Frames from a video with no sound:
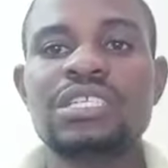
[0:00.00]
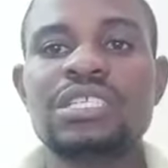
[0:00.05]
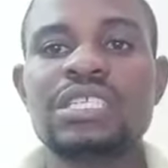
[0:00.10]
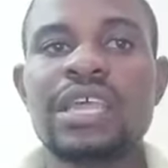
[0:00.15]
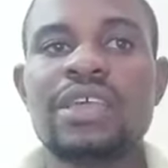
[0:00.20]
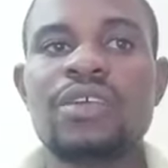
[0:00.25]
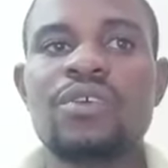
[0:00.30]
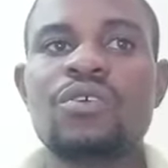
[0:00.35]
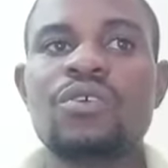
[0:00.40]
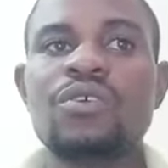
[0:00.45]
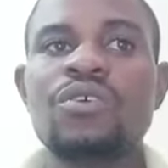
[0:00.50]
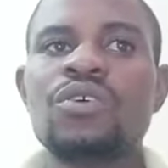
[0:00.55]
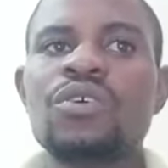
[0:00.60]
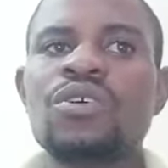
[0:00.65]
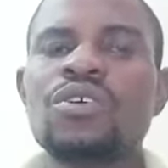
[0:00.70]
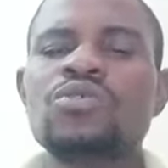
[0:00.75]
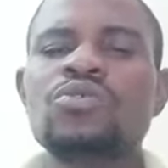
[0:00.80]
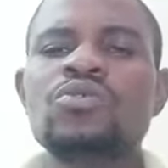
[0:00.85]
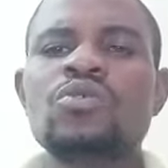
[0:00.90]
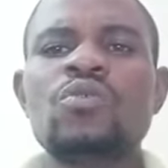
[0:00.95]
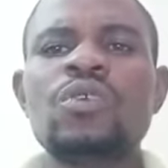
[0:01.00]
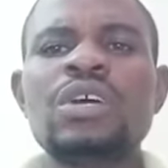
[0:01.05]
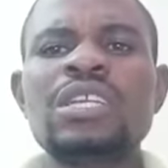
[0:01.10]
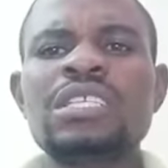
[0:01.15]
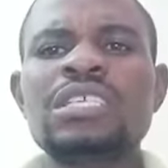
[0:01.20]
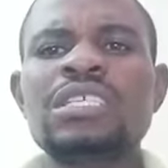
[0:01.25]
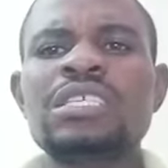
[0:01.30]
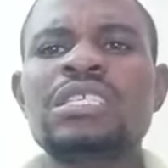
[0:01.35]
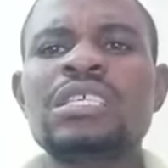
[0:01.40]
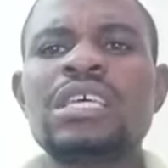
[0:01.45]
cycle. So
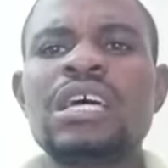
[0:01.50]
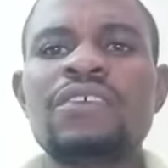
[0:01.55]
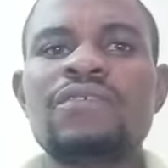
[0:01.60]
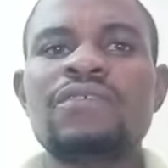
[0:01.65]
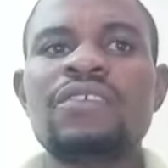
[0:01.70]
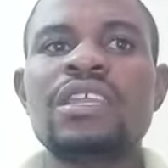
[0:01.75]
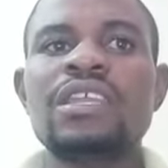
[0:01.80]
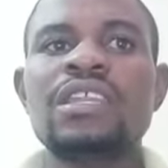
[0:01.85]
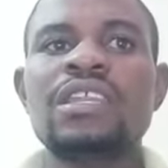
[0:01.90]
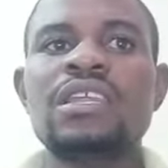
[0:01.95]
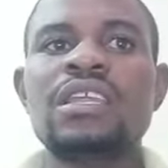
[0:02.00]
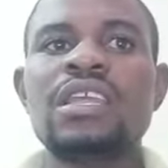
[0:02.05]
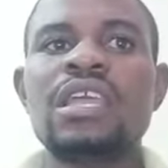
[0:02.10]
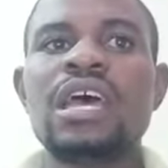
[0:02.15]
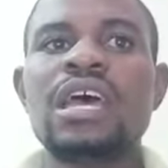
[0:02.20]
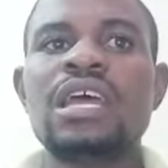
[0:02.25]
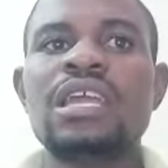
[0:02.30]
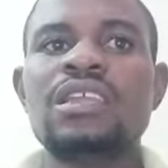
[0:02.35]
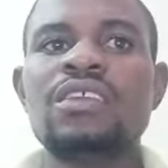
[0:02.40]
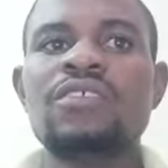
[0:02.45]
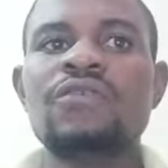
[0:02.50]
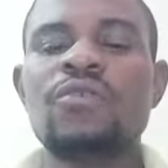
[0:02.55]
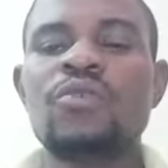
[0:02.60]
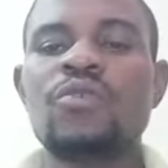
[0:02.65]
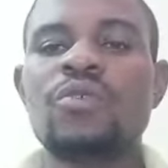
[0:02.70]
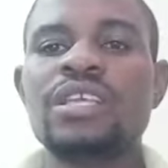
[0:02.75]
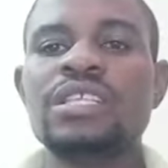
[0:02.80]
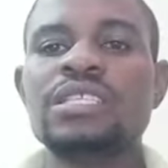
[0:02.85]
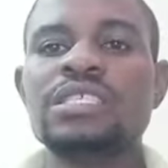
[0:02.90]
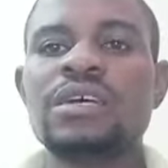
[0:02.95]
what is avian
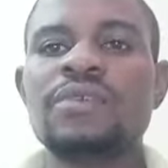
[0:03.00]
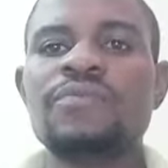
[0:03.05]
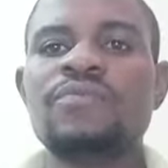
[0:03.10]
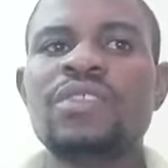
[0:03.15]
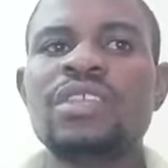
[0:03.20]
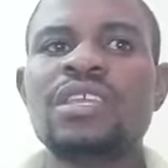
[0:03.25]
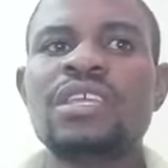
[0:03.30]
influenza?